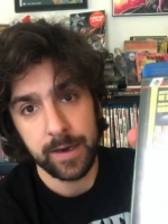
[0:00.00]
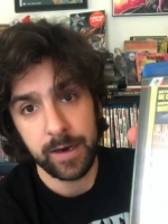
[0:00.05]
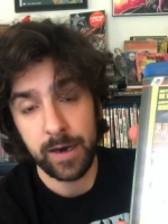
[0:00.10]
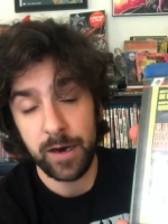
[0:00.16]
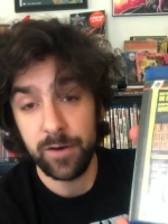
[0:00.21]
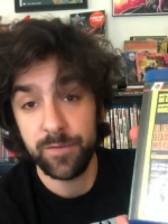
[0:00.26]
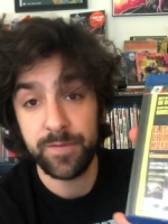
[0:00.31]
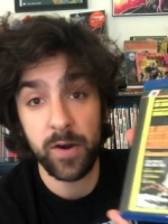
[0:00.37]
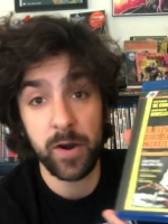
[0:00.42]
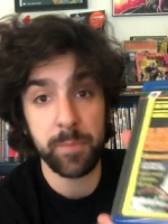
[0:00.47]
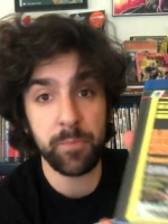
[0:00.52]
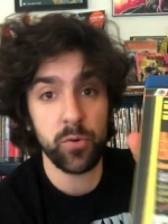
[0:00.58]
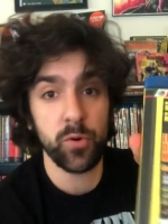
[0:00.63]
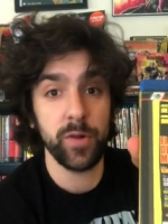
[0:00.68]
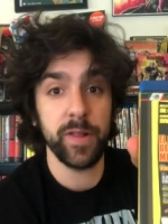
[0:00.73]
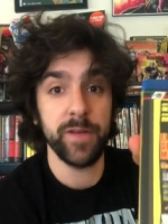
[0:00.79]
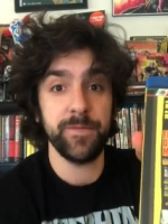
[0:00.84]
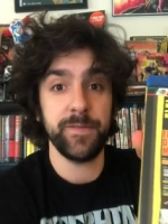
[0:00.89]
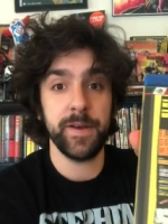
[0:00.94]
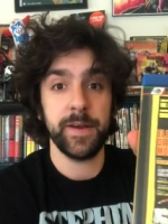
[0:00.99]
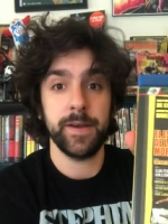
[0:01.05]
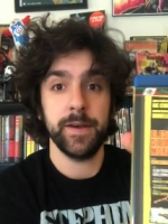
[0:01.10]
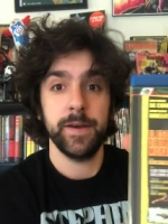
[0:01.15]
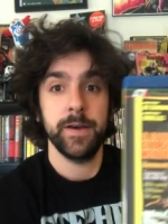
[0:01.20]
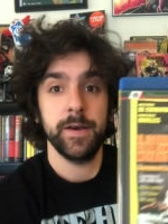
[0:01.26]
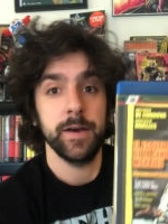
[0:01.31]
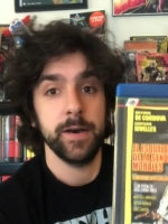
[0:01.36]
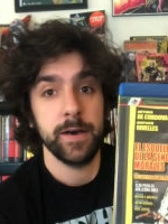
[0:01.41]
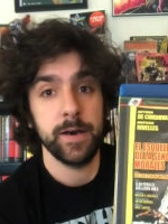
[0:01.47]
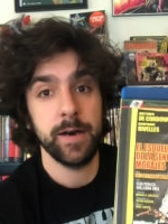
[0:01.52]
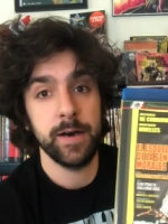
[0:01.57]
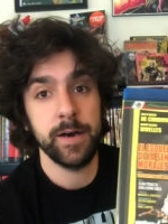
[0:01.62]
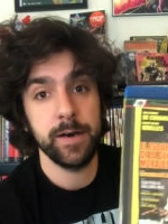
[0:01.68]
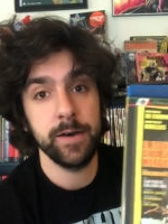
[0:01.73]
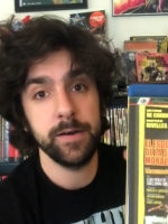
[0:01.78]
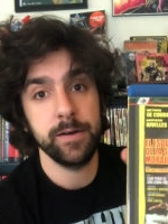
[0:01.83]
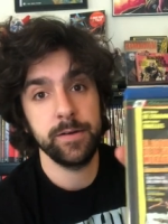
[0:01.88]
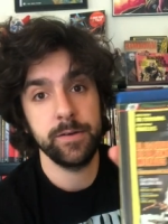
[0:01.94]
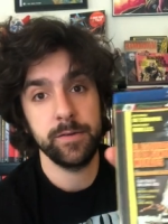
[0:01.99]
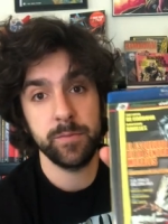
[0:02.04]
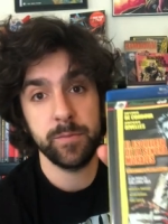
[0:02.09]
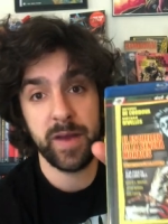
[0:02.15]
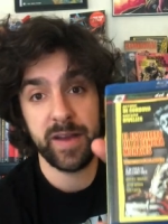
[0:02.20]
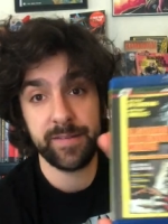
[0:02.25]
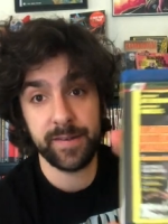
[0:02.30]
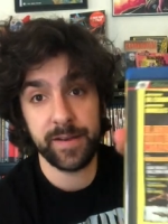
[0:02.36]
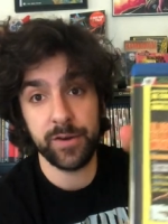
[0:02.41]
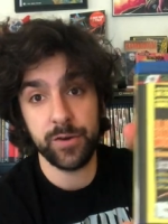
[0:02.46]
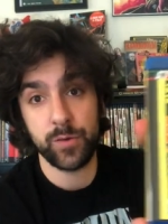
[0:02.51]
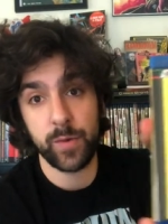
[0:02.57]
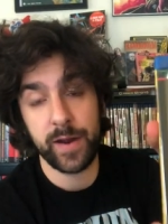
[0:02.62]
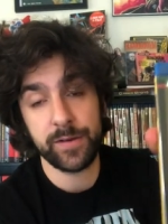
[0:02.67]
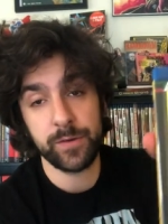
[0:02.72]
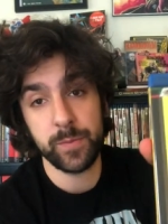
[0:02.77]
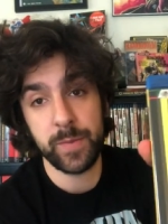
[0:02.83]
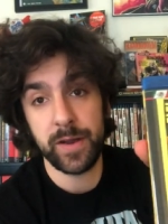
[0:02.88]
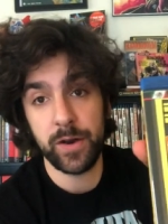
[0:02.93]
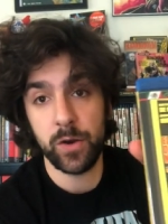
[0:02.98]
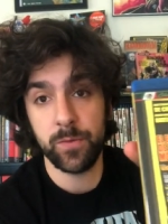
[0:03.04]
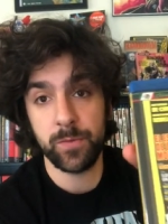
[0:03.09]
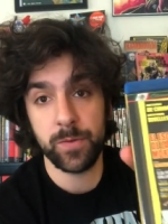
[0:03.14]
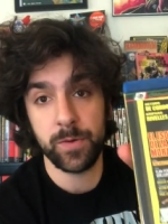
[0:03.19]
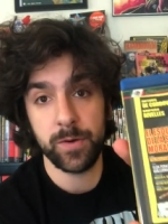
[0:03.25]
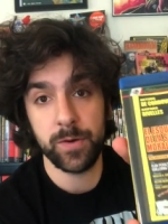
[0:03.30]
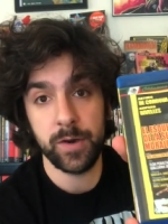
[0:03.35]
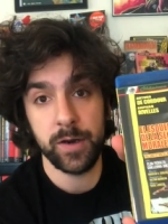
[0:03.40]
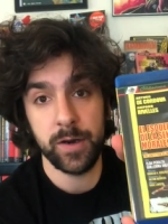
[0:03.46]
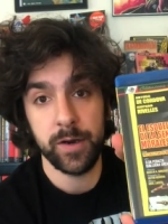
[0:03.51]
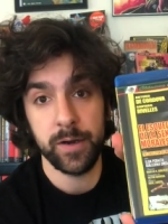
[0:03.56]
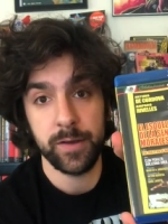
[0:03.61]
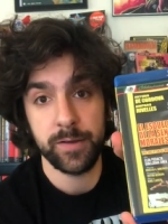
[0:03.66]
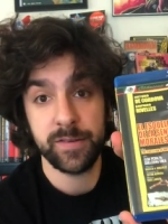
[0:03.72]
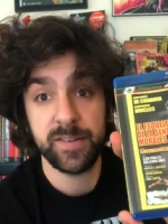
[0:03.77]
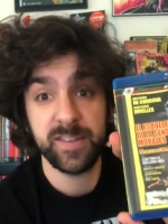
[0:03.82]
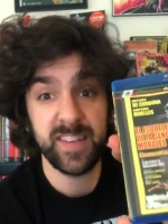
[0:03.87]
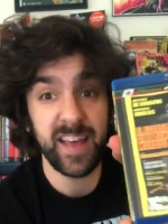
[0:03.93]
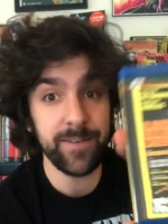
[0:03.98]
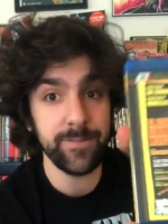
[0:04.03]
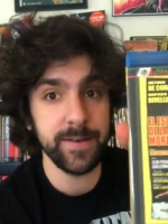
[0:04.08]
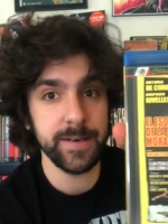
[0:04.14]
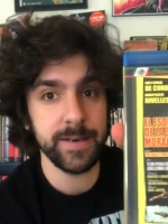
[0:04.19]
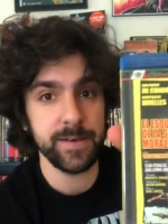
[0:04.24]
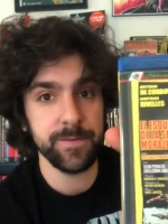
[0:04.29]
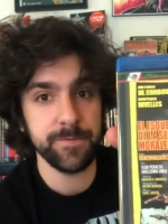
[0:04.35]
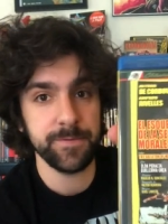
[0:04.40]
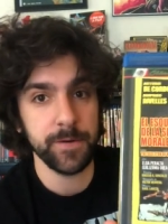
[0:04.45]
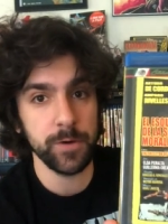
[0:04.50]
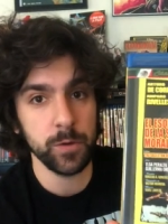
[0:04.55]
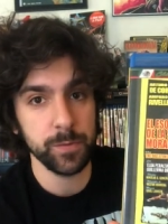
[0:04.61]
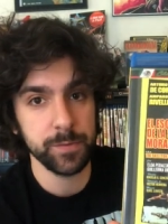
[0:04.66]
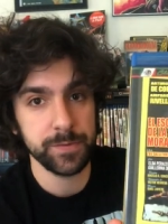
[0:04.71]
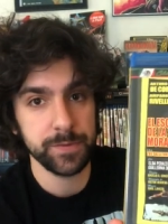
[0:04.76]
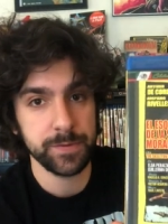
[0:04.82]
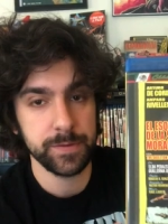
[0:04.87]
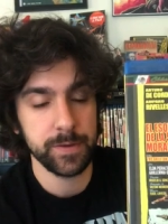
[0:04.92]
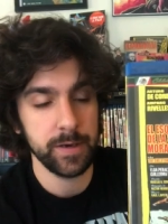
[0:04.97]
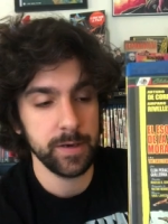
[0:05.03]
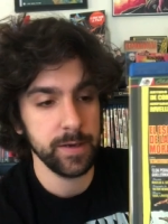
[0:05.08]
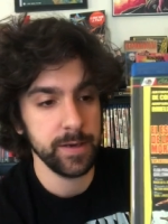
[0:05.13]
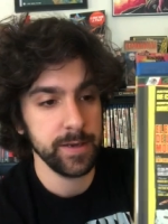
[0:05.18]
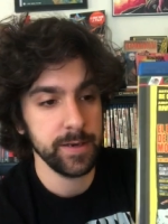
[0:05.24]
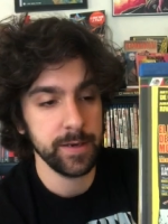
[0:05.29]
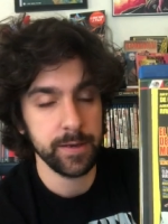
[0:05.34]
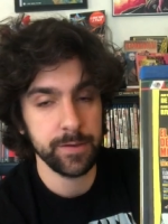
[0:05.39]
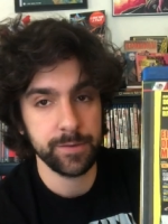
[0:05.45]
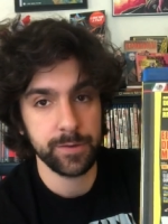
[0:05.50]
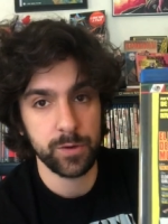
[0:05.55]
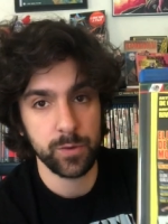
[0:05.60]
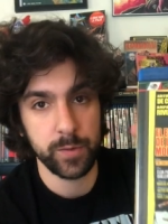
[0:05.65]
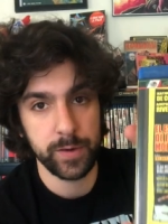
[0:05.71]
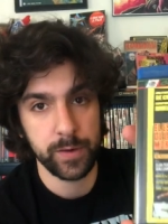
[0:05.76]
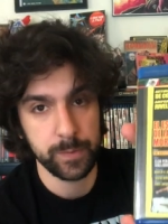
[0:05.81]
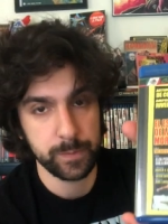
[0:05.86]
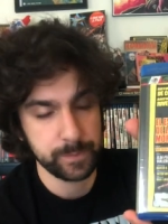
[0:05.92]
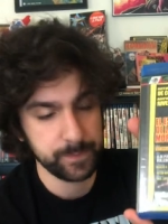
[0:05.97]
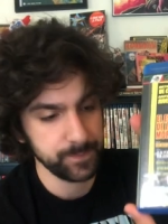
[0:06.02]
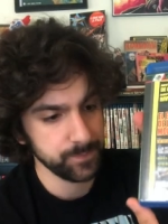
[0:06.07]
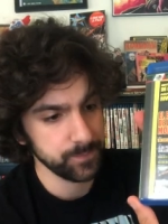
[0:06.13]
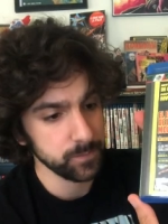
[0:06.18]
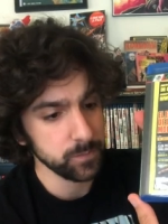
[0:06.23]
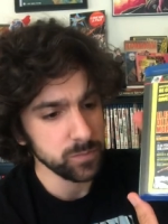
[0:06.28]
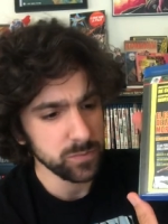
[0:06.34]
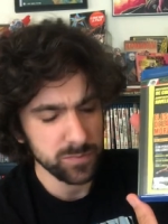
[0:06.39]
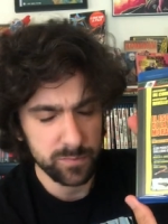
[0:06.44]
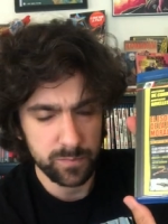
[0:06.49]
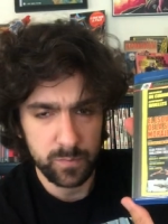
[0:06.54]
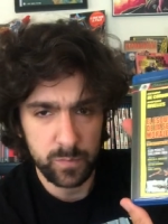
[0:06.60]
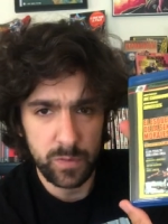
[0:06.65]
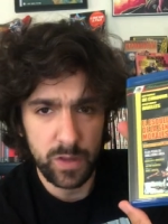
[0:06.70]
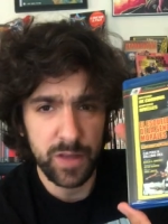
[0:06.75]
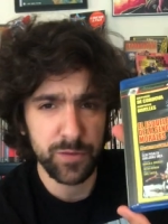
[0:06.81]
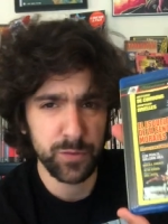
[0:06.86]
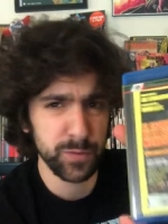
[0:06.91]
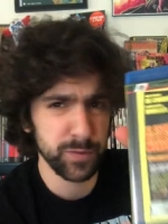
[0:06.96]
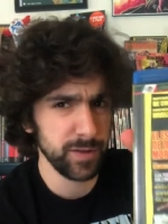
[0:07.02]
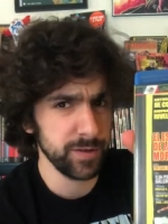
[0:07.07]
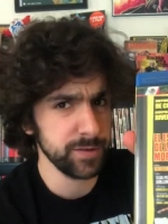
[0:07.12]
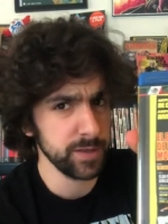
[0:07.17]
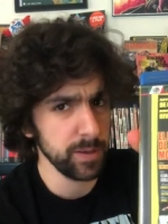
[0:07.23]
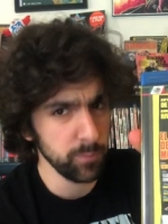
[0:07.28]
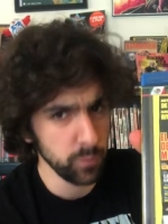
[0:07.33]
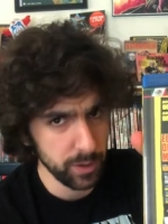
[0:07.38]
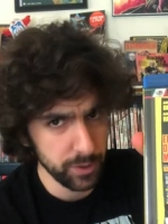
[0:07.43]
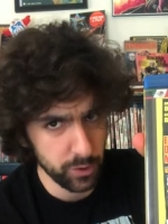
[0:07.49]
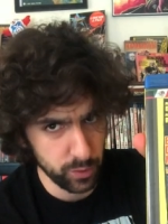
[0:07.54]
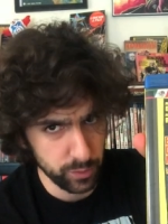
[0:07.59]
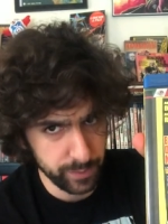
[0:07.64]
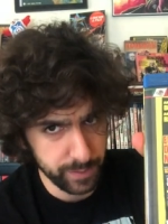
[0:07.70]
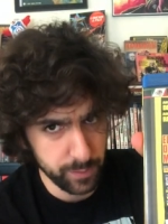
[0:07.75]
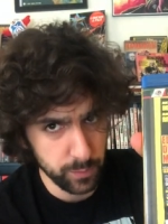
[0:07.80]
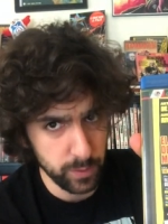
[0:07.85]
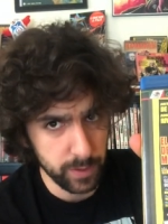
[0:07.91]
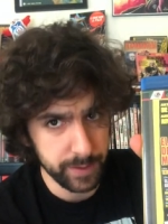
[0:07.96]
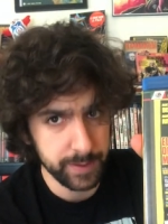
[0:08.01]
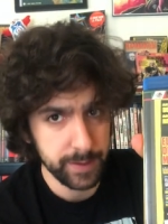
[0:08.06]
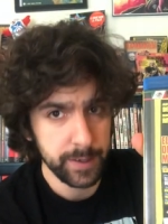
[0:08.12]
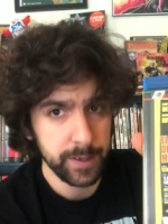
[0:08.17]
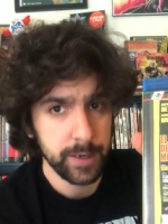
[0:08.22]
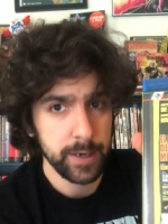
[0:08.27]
uh, very prolific uh, Mexican director, made over uh, 70 films uh, in his career. So it's a somewhat early one,